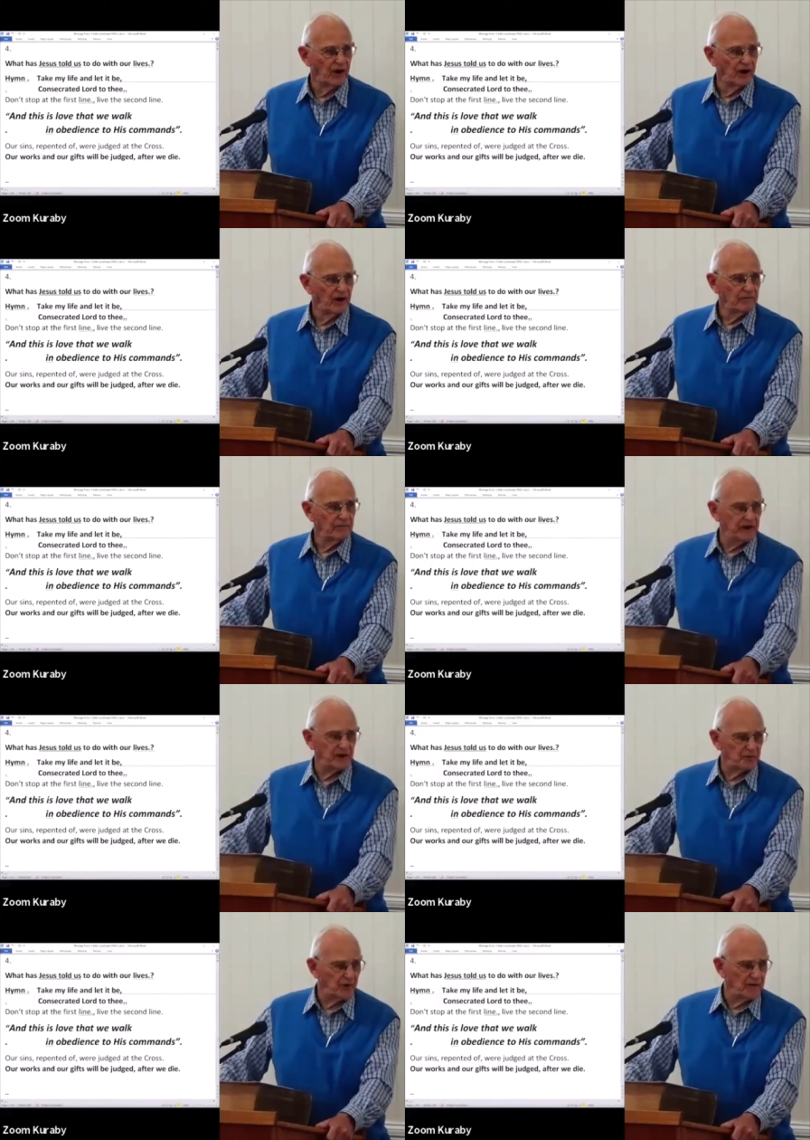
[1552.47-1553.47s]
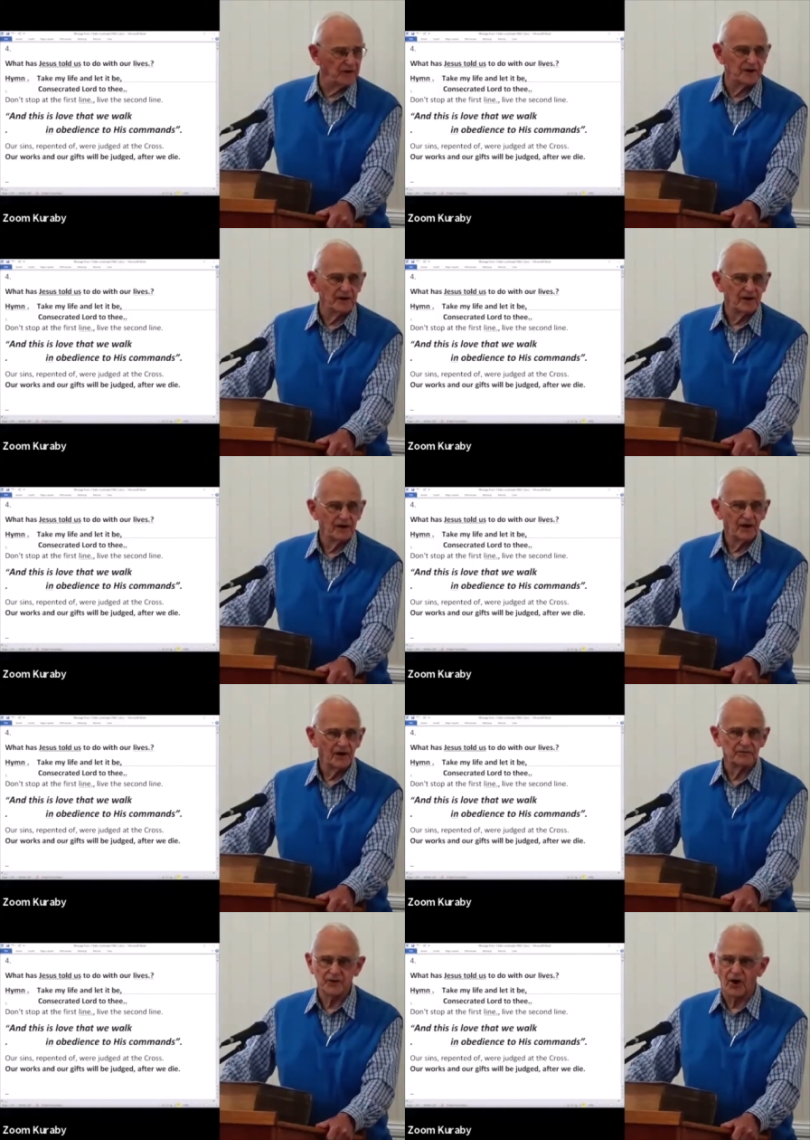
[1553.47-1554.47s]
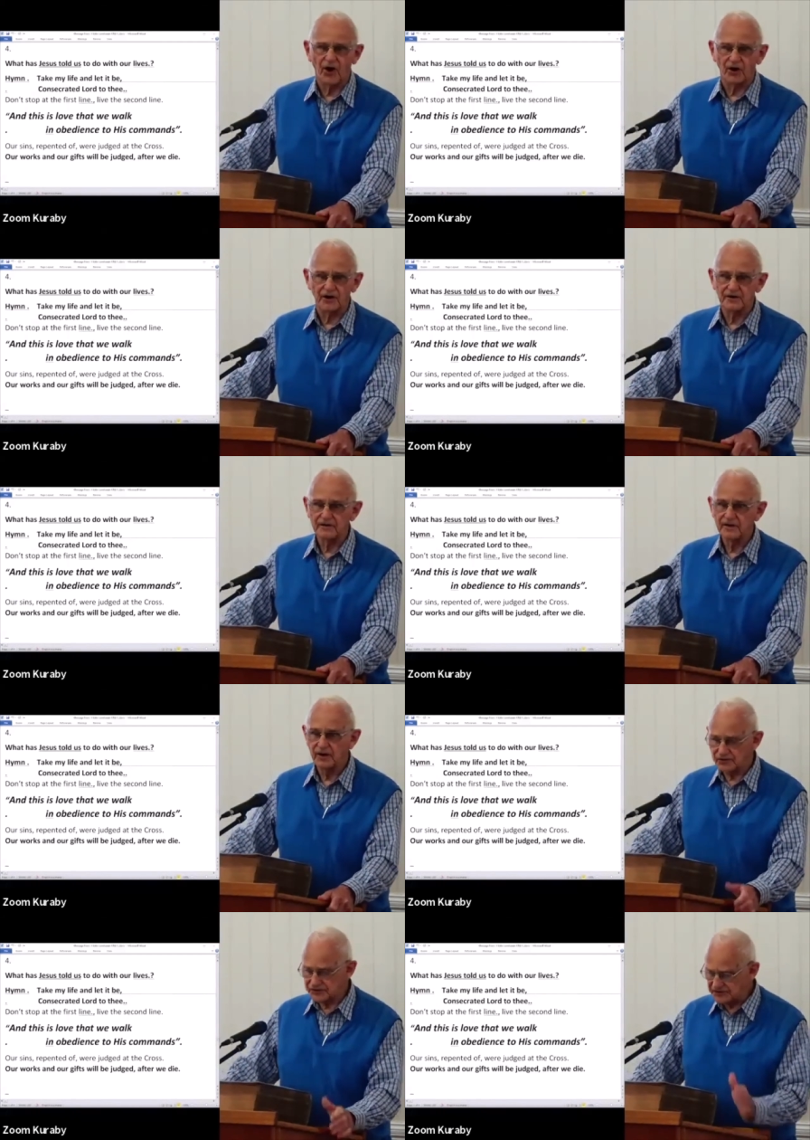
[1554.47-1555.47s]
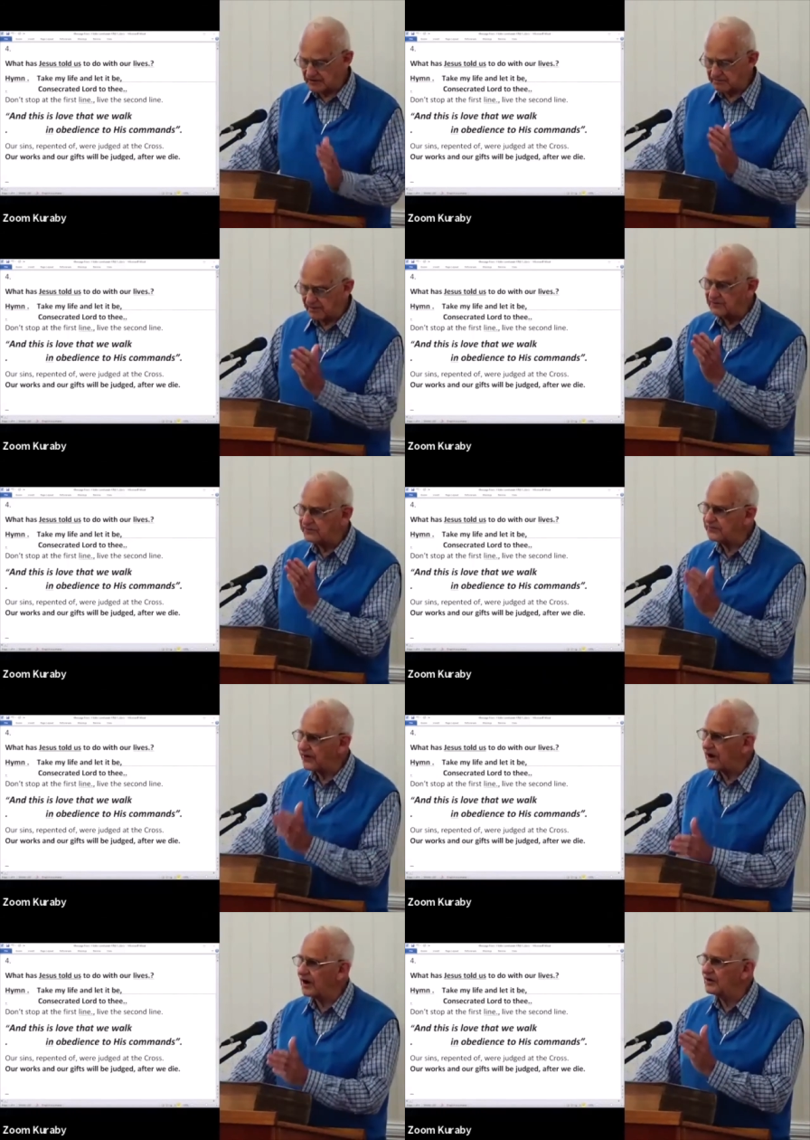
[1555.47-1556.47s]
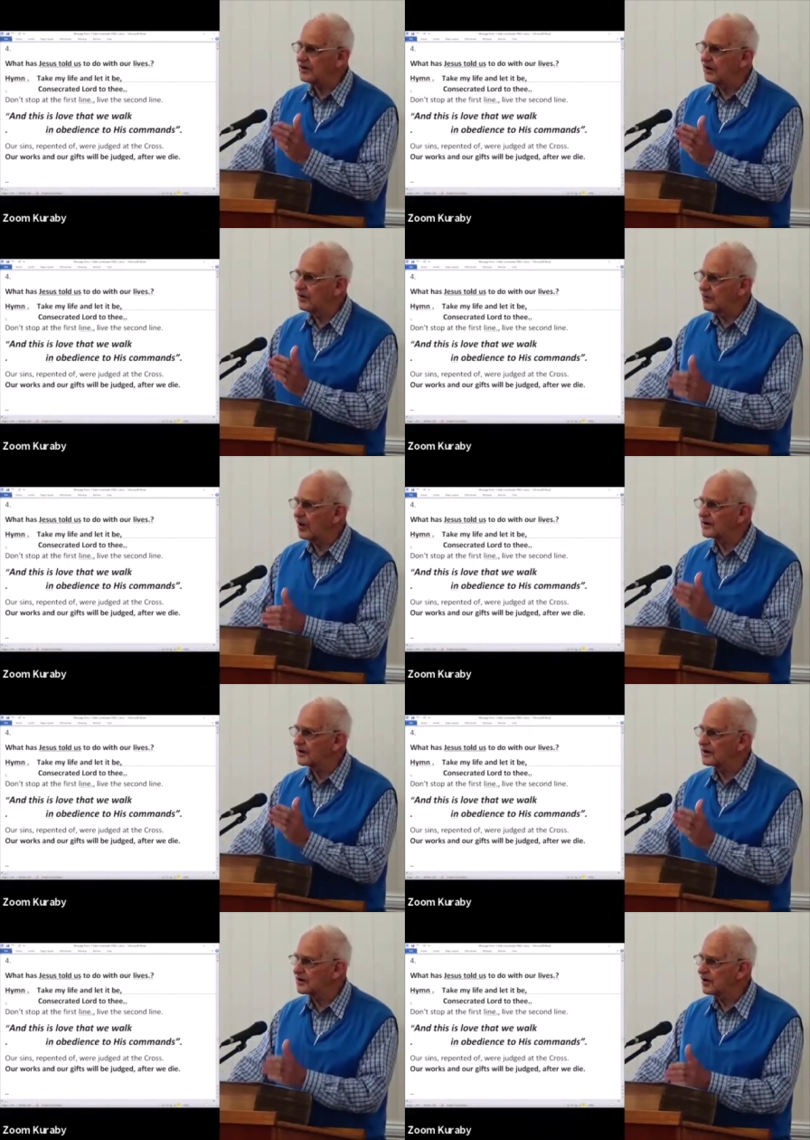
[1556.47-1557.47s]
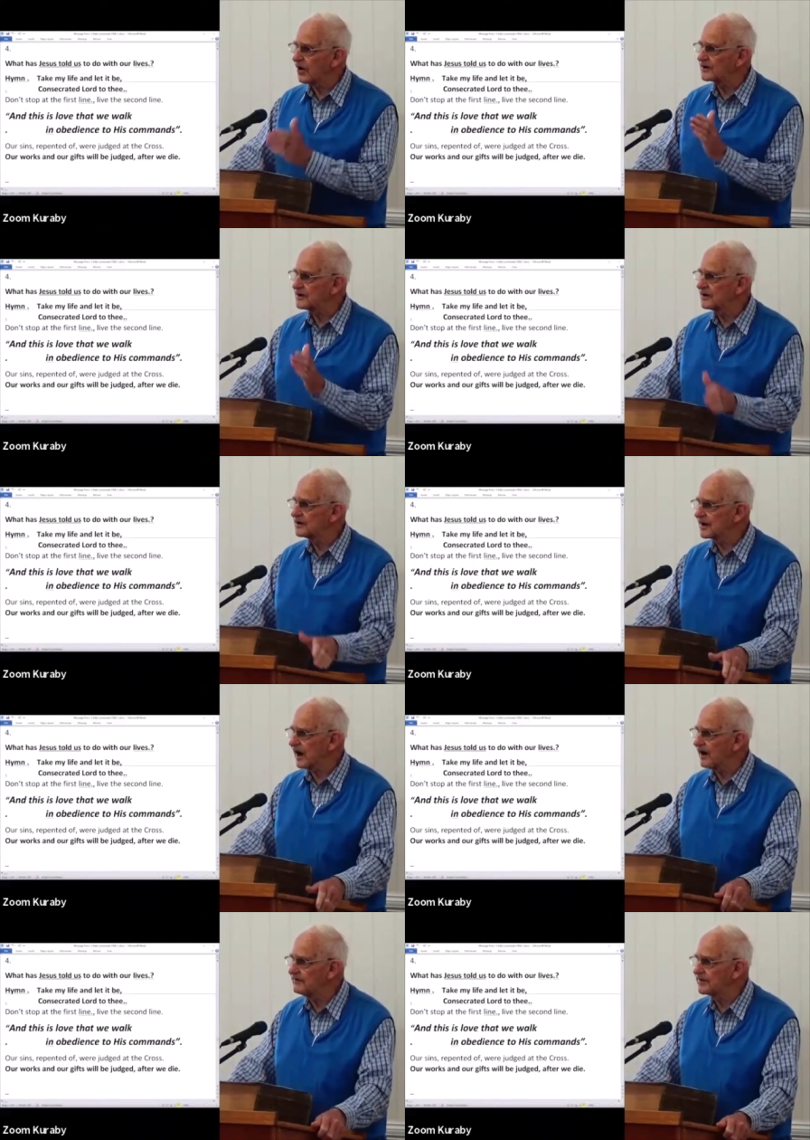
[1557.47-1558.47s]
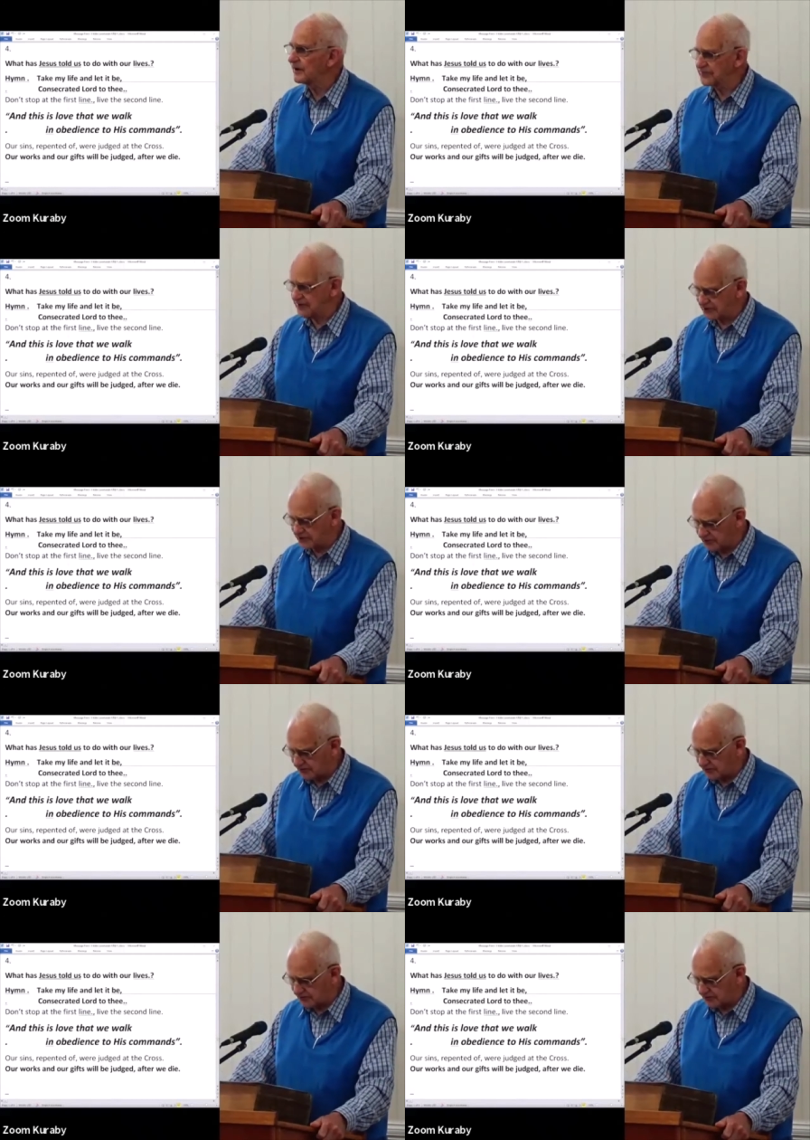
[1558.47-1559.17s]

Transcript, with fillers: men and women of God who simply followed what God gave them to do.